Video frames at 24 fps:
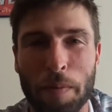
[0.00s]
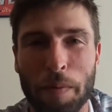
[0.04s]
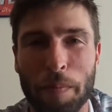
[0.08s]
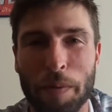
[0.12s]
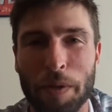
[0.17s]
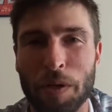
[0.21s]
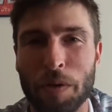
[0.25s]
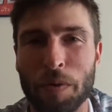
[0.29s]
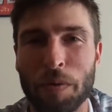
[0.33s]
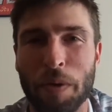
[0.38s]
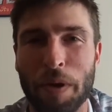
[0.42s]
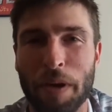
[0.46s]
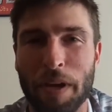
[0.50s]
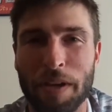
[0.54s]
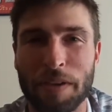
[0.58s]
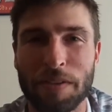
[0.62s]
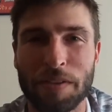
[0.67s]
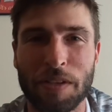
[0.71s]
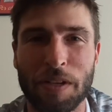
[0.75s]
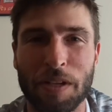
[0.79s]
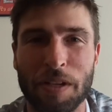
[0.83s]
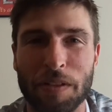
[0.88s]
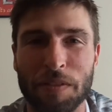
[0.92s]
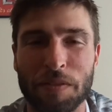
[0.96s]
I mean, who
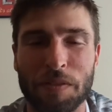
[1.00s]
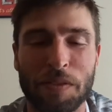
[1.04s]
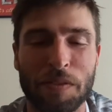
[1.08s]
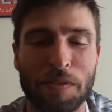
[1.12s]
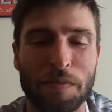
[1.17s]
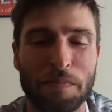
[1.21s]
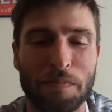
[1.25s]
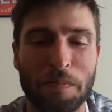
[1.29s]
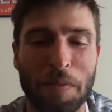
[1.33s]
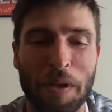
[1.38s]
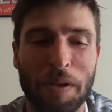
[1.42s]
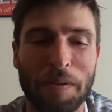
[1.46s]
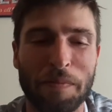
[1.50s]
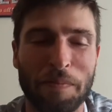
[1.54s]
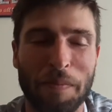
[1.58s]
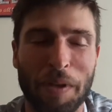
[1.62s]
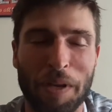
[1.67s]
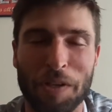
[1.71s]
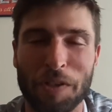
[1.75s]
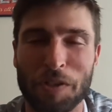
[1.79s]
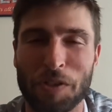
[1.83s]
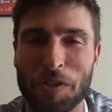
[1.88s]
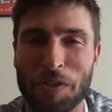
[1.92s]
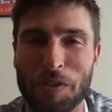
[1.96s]
hasn't? I
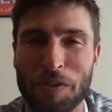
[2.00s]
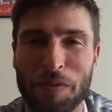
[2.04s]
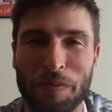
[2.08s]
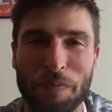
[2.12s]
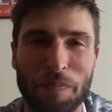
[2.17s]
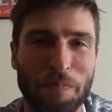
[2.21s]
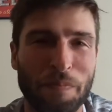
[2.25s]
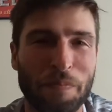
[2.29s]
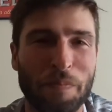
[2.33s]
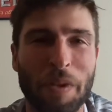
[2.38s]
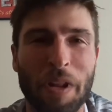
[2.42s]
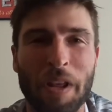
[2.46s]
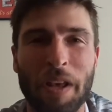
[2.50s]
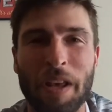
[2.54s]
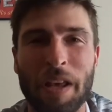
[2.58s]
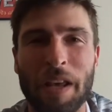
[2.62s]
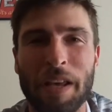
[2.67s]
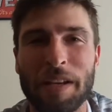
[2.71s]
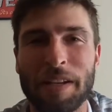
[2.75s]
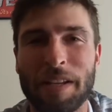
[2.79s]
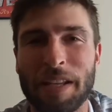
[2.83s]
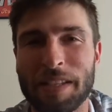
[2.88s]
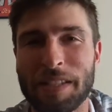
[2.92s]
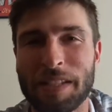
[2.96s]
just
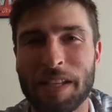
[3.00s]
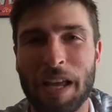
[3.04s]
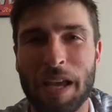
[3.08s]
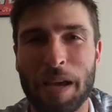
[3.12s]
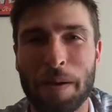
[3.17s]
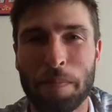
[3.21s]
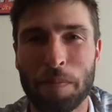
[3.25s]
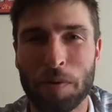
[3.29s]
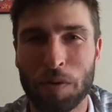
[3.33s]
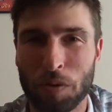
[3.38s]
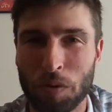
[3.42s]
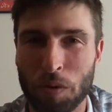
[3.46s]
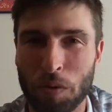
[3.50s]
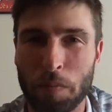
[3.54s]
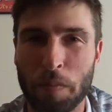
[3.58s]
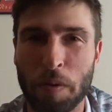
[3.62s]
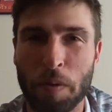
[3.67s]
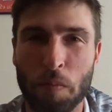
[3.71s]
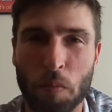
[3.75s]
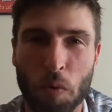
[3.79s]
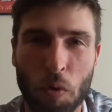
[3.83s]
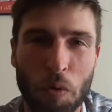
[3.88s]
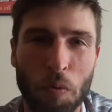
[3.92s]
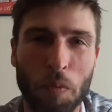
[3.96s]
tends to happen a little
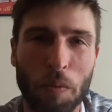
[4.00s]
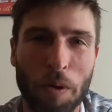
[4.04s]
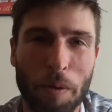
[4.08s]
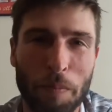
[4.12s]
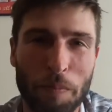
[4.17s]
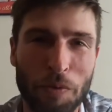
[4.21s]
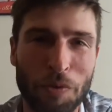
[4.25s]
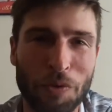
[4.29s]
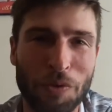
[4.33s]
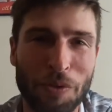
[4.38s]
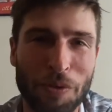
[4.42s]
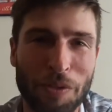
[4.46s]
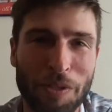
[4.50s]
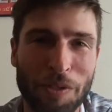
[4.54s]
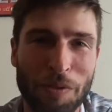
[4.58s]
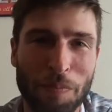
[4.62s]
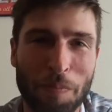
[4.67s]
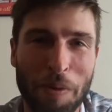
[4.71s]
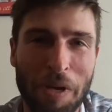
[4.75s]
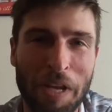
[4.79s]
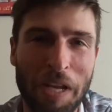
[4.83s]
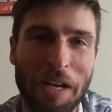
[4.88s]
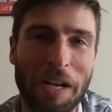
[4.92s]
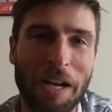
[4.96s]
bit more when I'm using this
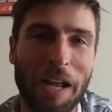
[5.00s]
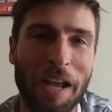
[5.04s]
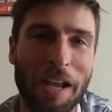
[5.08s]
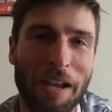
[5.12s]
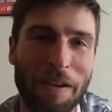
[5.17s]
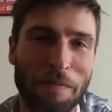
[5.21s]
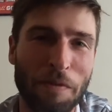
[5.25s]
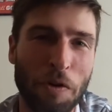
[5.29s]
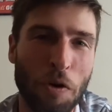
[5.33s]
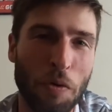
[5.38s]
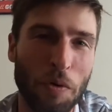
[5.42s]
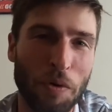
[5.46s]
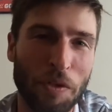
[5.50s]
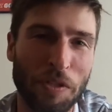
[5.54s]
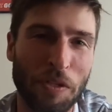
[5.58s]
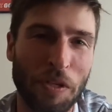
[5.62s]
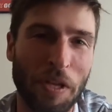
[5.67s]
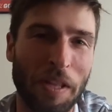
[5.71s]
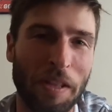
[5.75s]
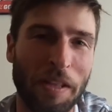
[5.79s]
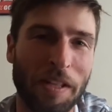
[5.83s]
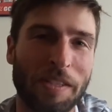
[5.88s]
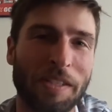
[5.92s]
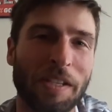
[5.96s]
bait, and I have noticed
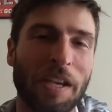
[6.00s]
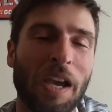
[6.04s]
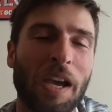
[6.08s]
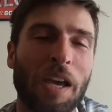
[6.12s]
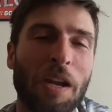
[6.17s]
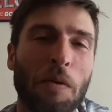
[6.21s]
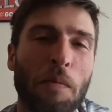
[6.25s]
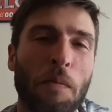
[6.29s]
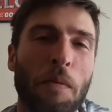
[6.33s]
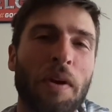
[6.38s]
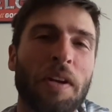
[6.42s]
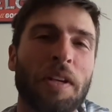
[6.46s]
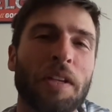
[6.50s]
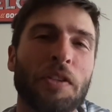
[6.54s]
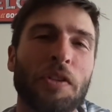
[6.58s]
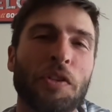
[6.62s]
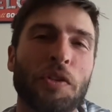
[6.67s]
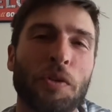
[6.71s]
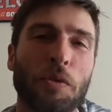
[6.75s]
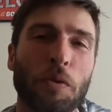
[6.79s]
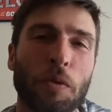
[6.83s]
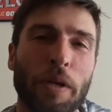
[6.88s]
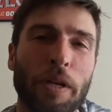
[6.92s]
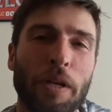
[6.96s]
that. That's kind of why I
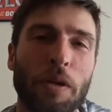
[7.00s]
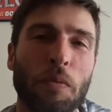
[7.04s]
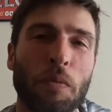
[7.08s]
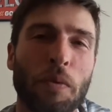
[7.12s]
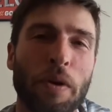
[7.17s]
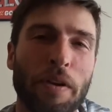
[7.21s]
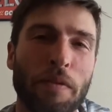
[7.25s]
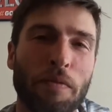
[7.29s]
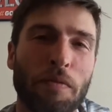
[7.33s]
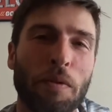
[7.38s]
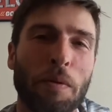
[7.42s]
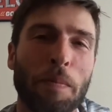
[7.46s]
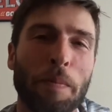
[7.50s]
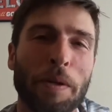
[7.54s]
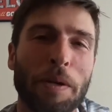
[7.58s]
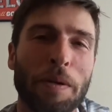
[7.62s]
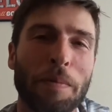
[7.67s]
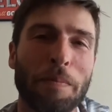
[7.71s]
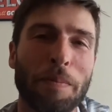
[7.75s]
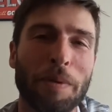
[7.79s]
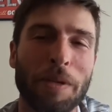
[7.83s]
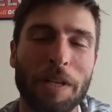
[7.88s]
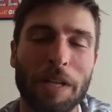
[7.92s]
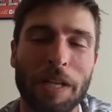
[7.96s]
strayed away from it a
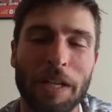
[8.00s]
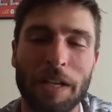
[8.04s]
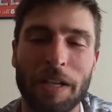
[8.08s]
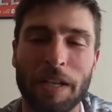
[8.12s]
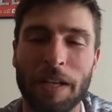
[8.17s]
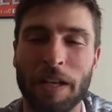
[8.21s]
bit.